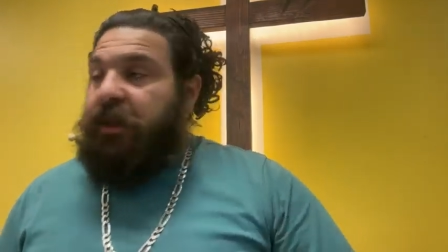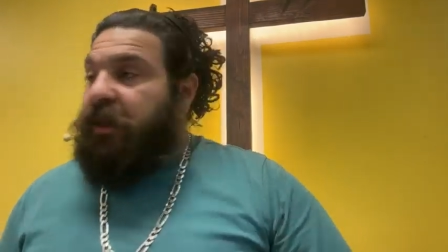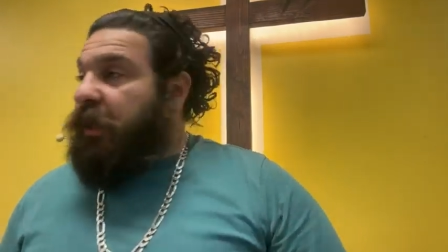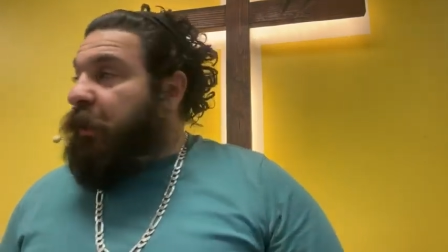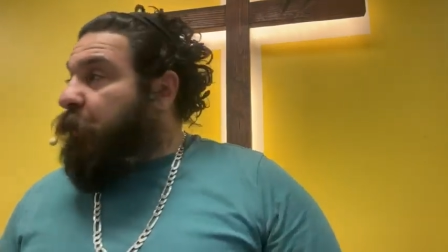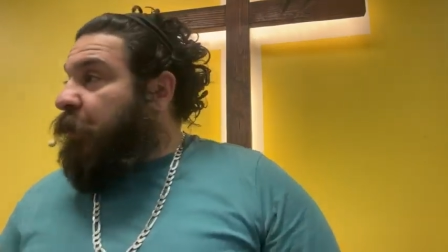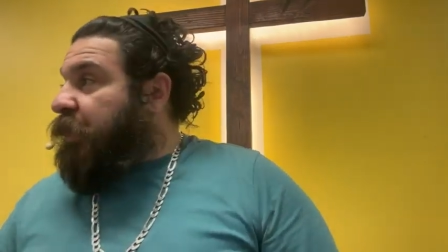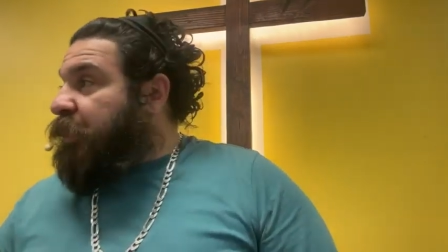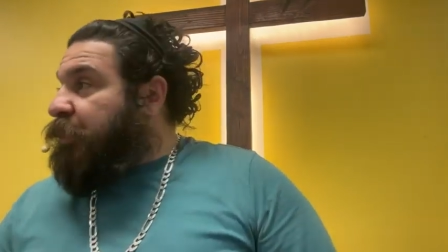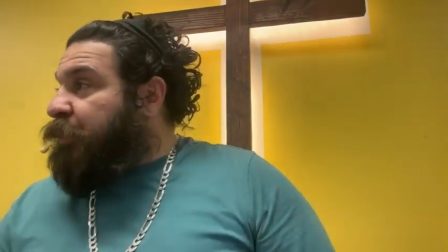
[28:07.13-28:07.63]

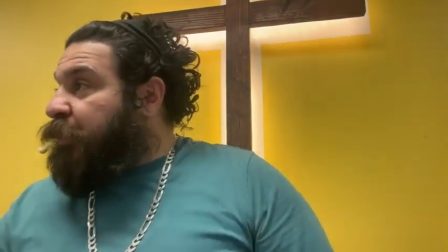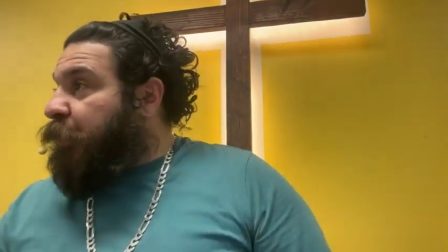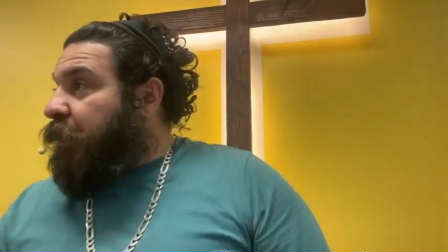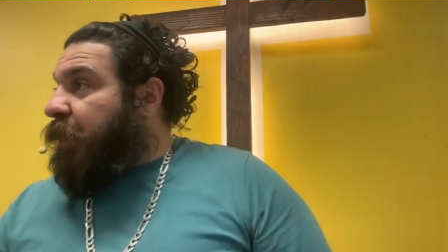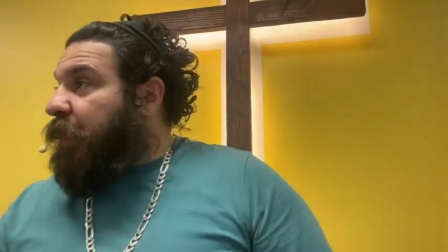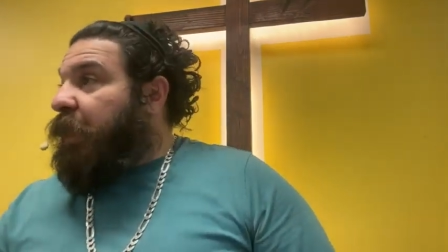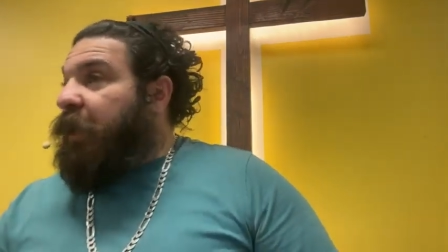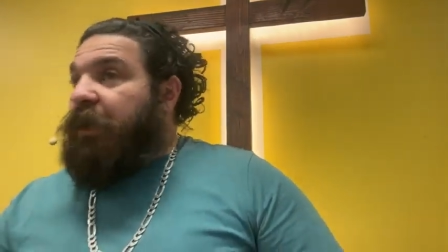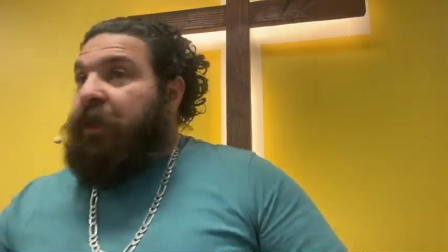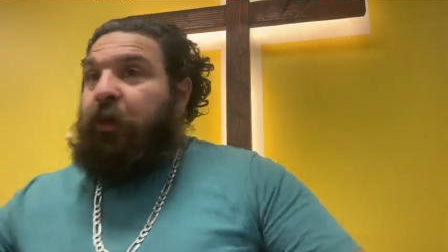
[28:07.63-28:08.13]
Look what he's
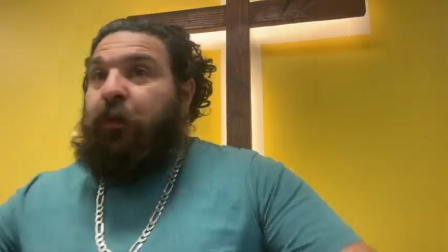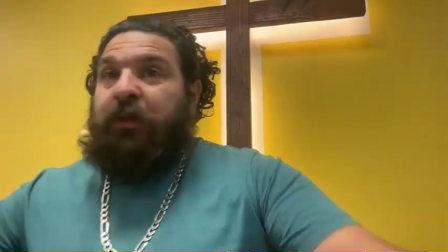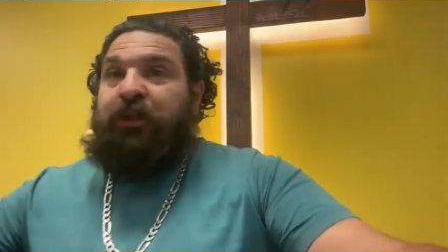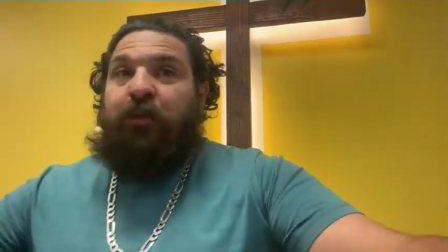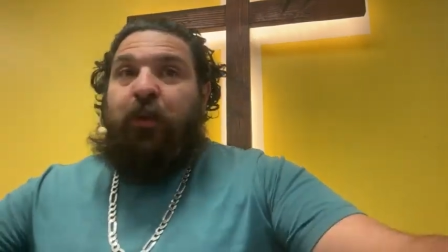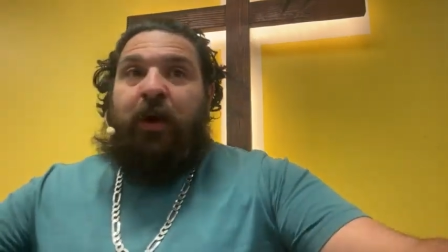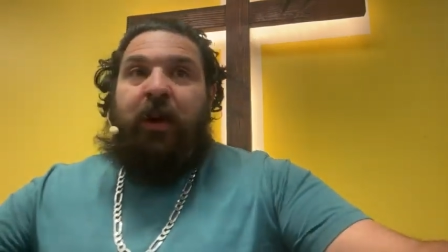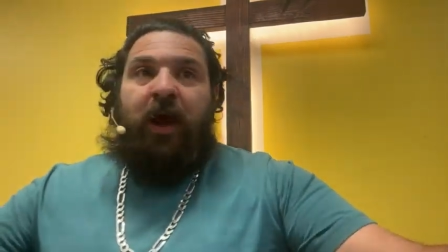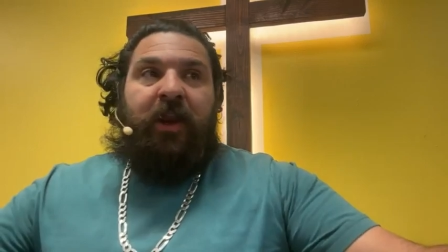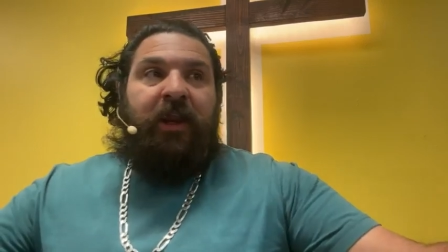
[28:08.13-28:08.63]
doing. Look
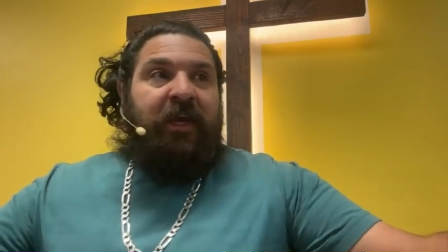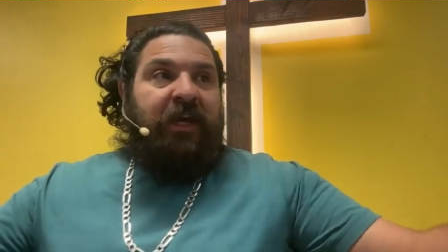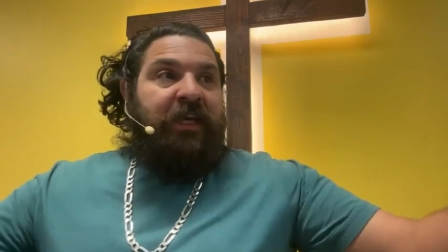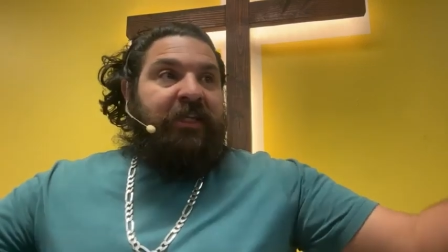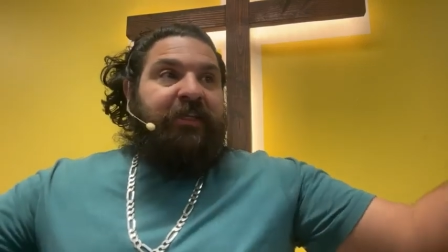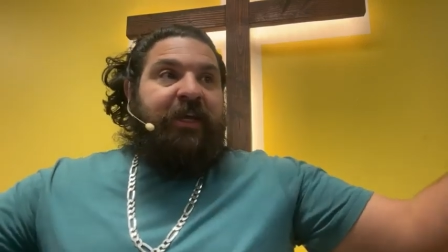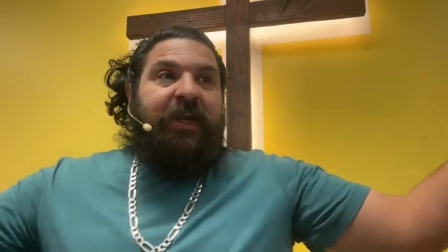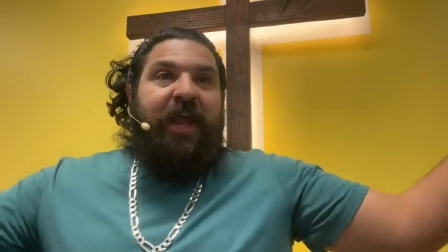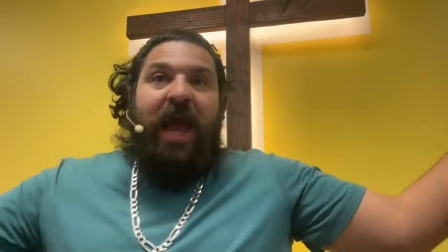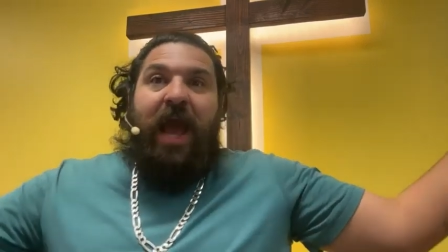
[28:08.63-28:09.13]
what's going on.
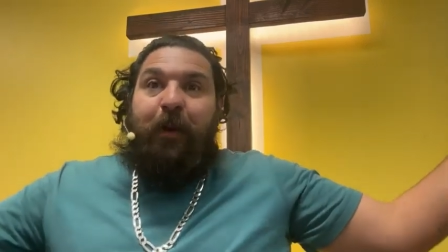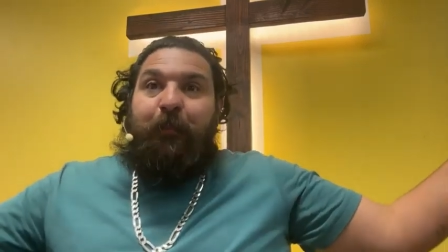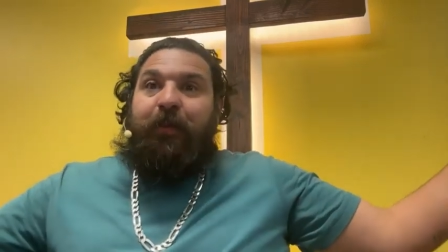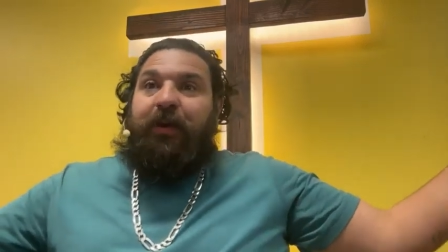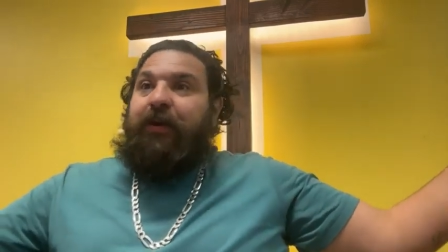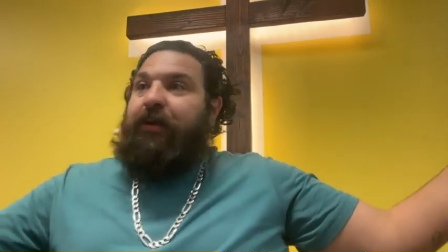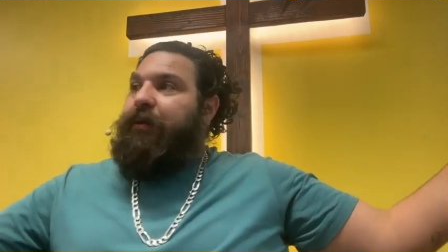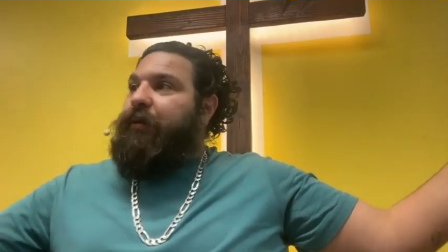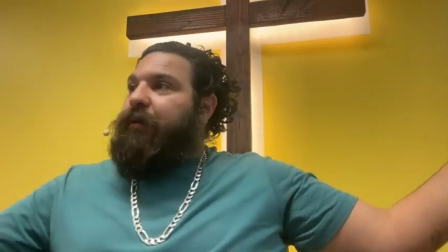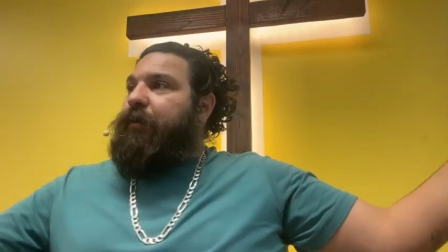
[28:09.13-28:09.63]
It's going to
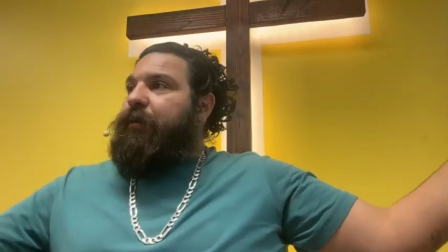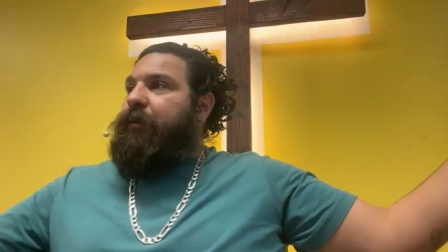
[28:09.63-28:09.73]
happen.